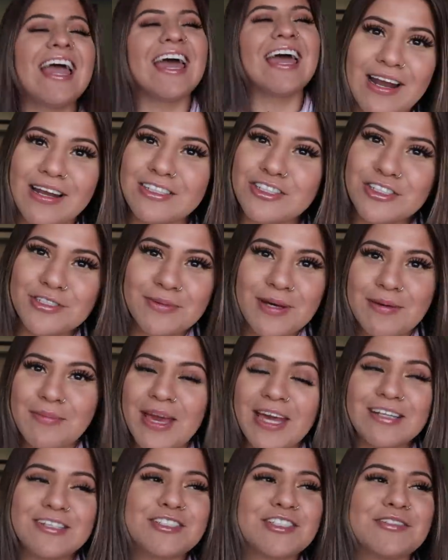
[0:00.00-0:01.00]
Shout out to my
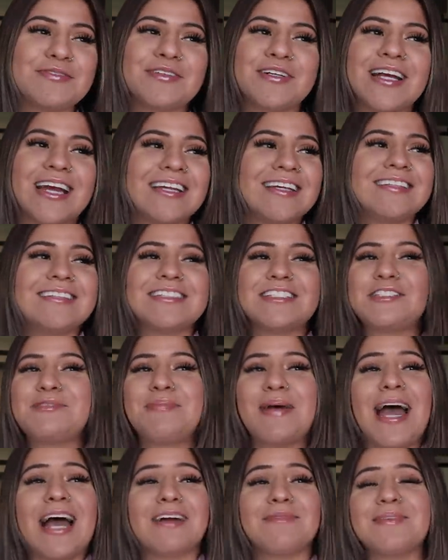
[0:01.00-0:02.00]
manager for getting this
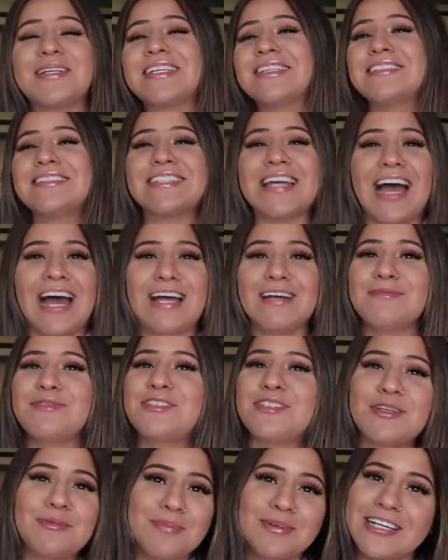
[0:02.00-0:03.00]
bag because I'm
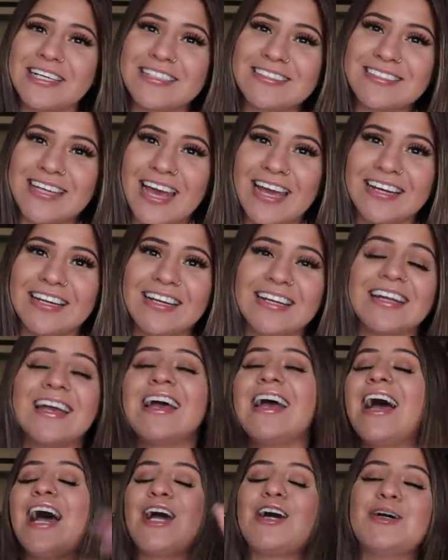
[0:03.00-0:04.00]
super excited.
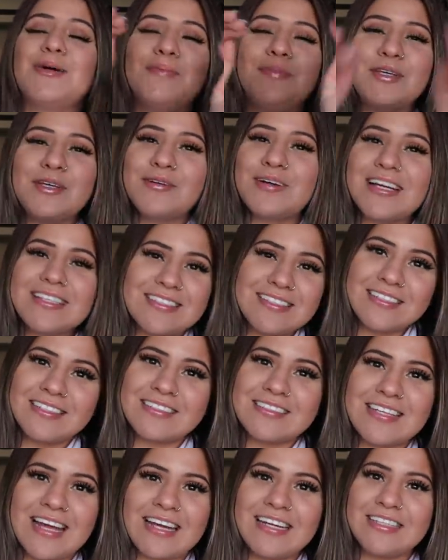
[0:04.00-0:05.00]
I hope you guys are
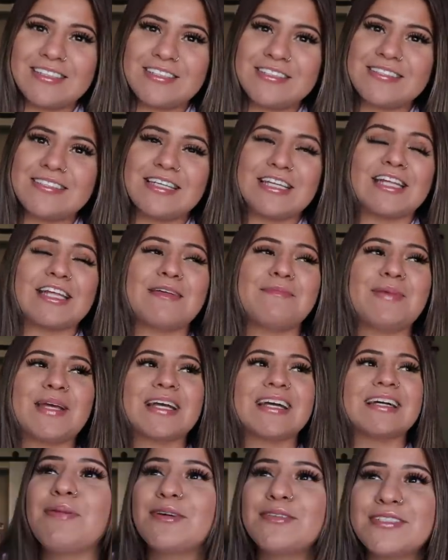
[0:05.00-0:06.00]
excited to see them
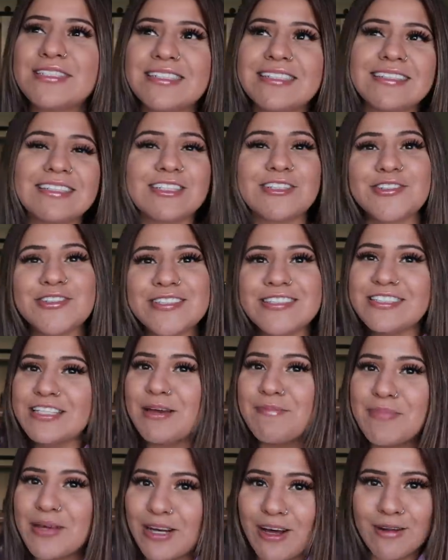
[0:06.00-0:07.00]
because I posted a little
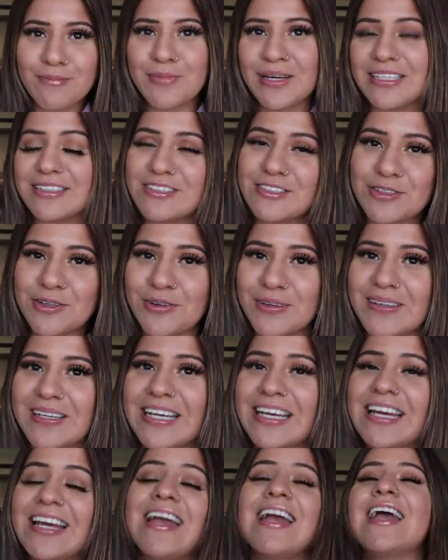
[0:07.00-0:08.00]
snippet on my
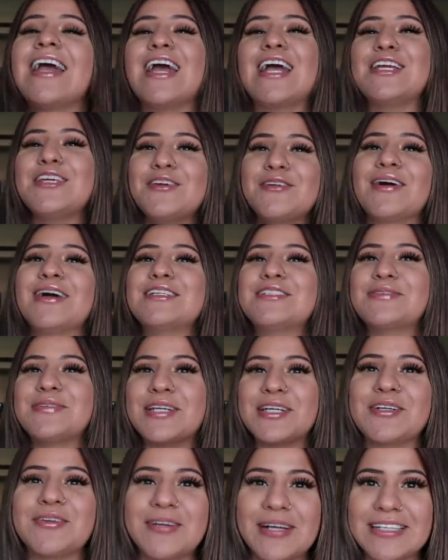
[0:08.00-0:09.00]
story and you guys
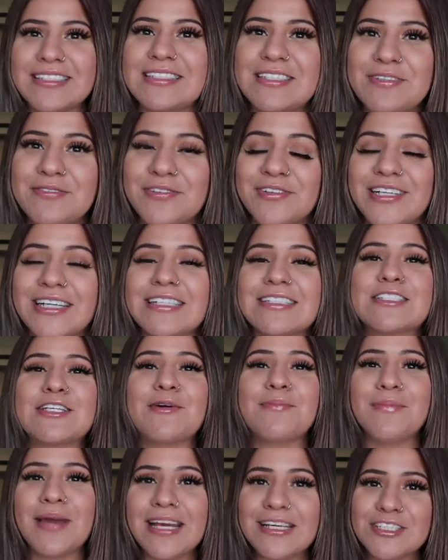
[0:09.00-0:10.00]
went crazy for it. So
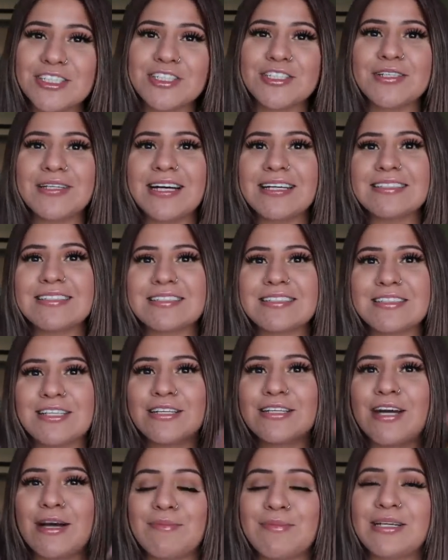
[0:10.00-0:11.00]
make sure you guys
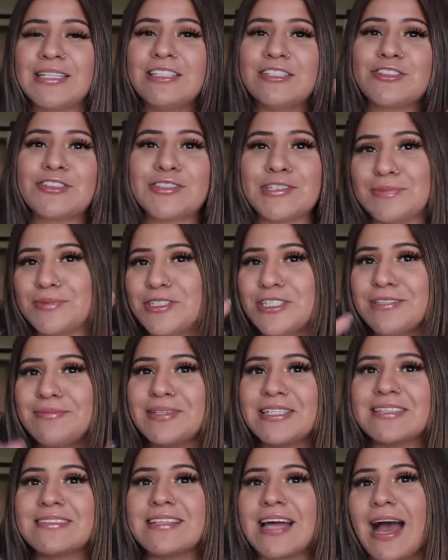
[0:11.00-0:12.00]
look on my description because